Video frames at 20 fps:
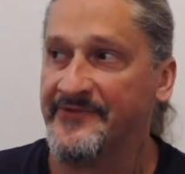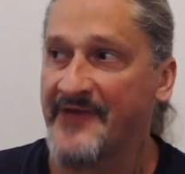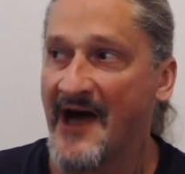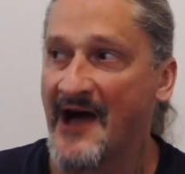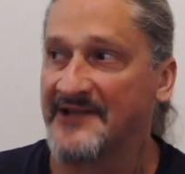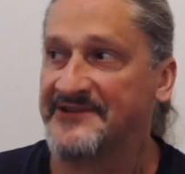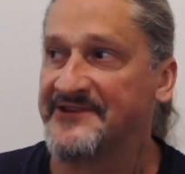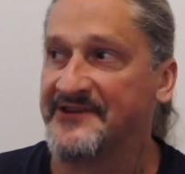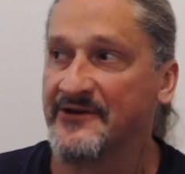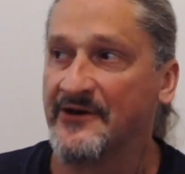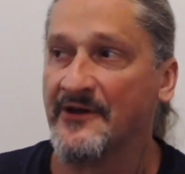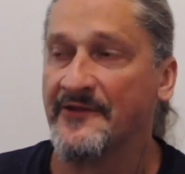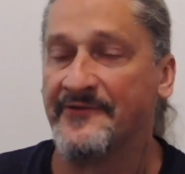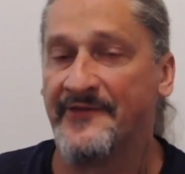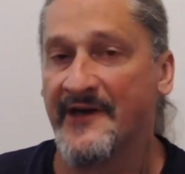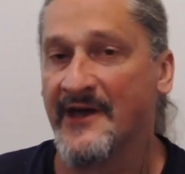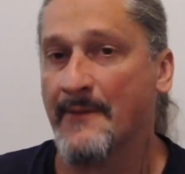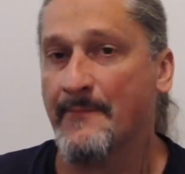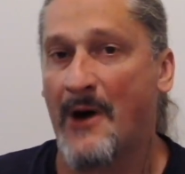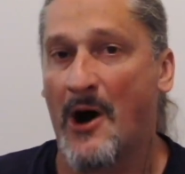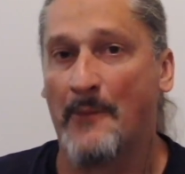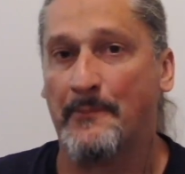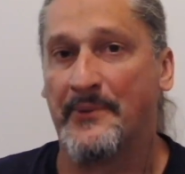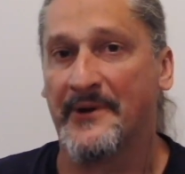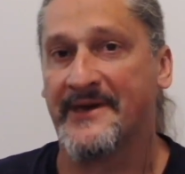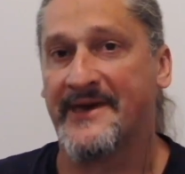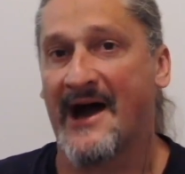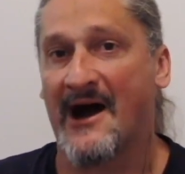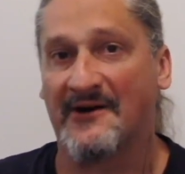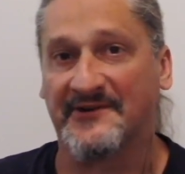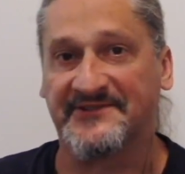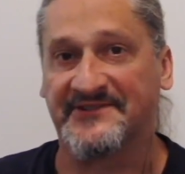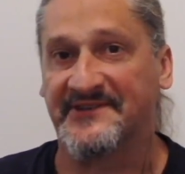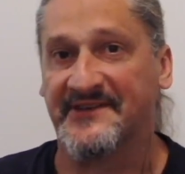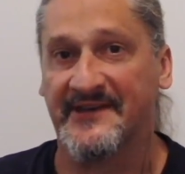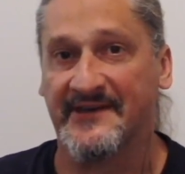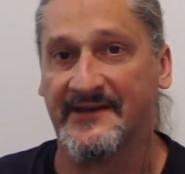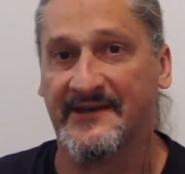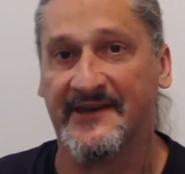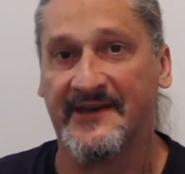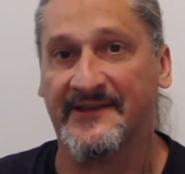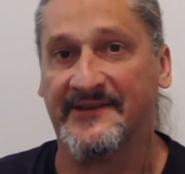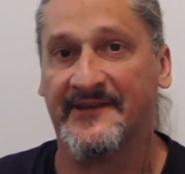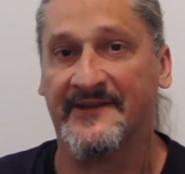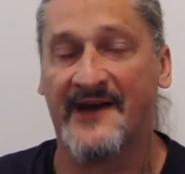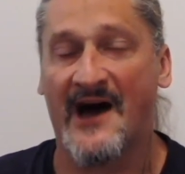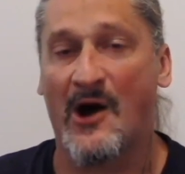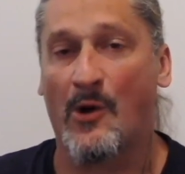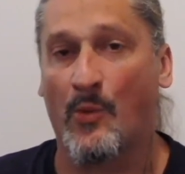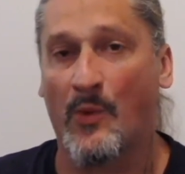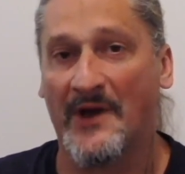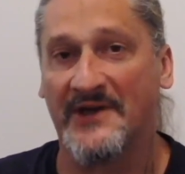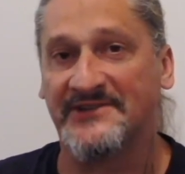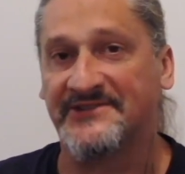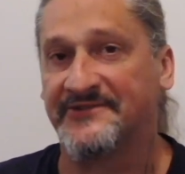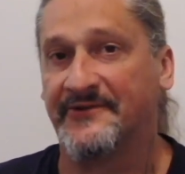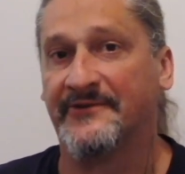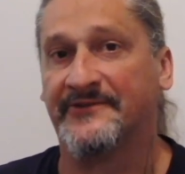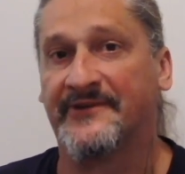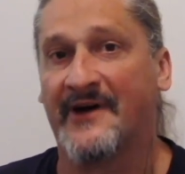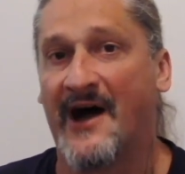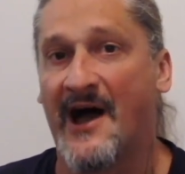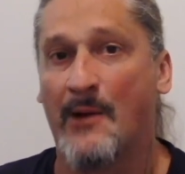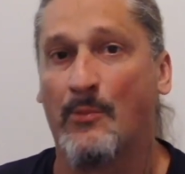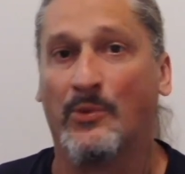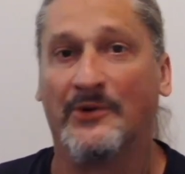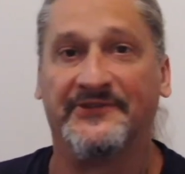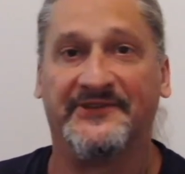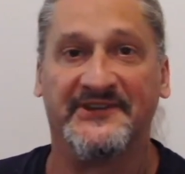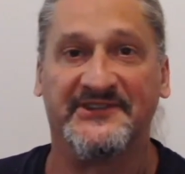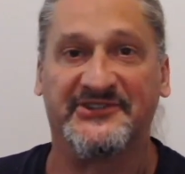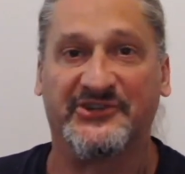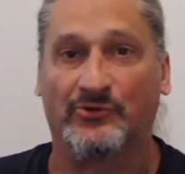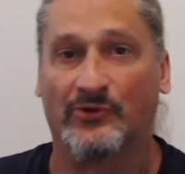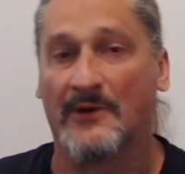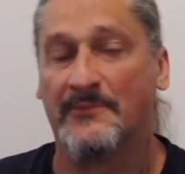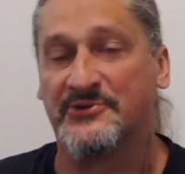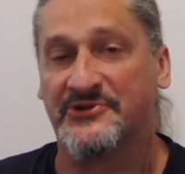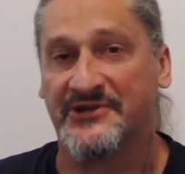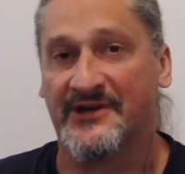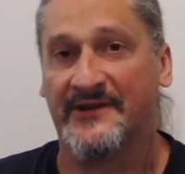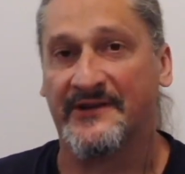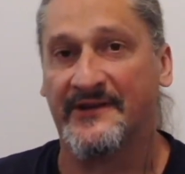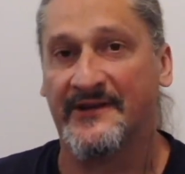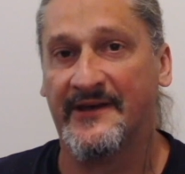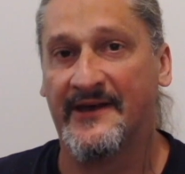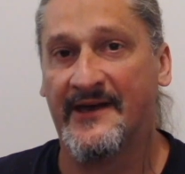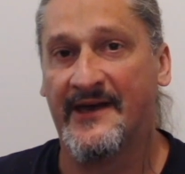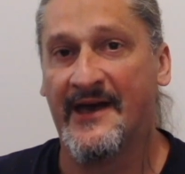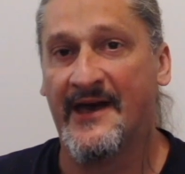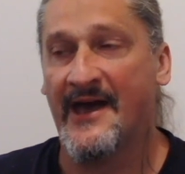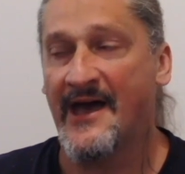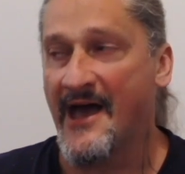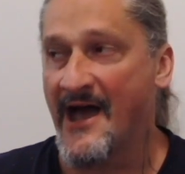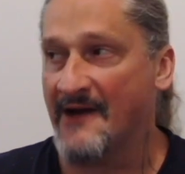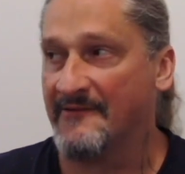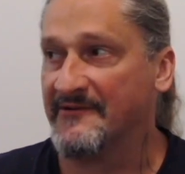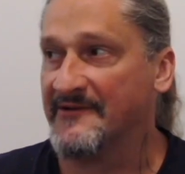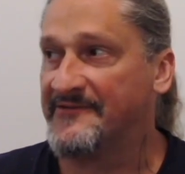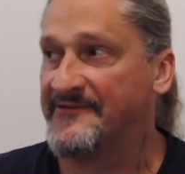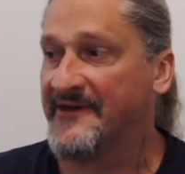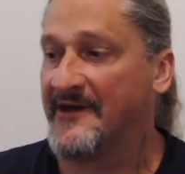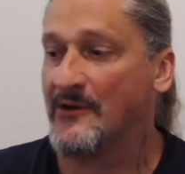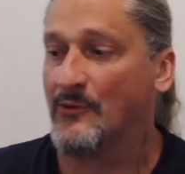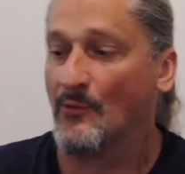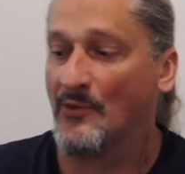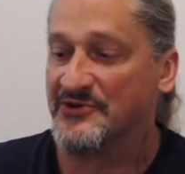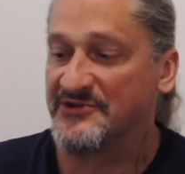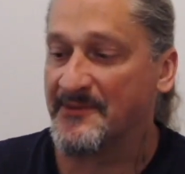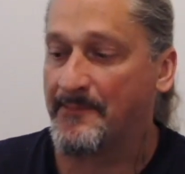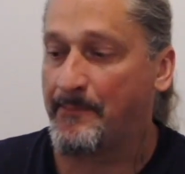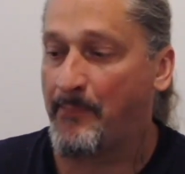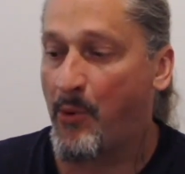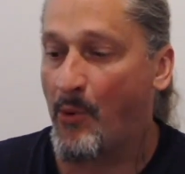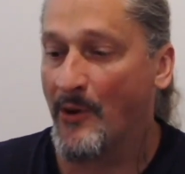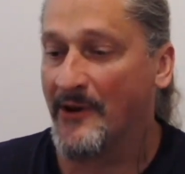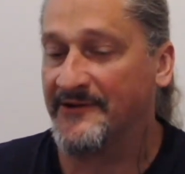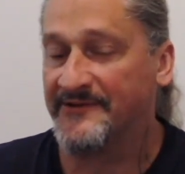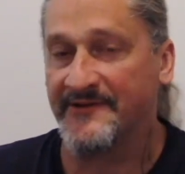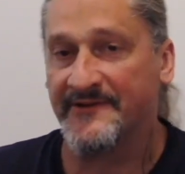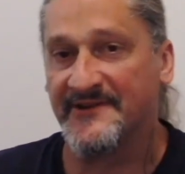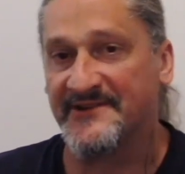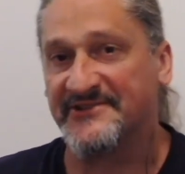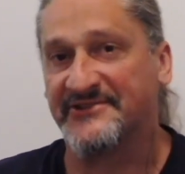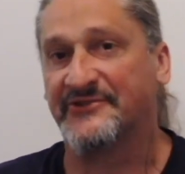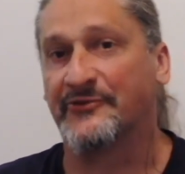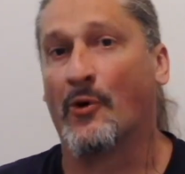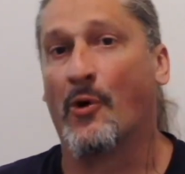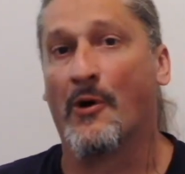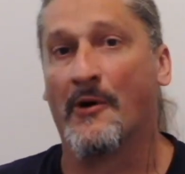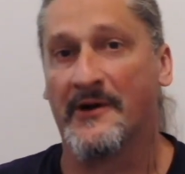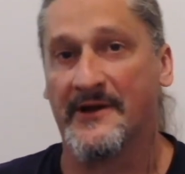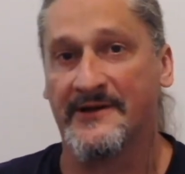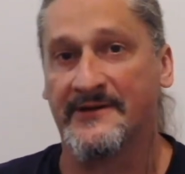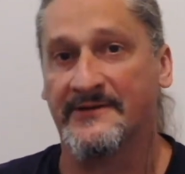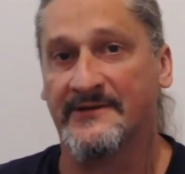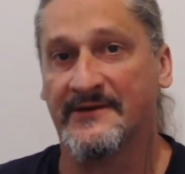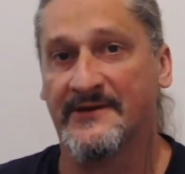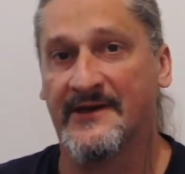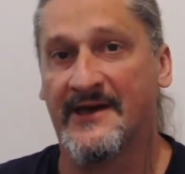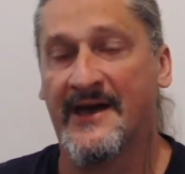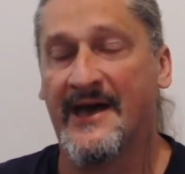That's a good thing about Bukowski. He did not waste your time with description. Everything was a point to the story.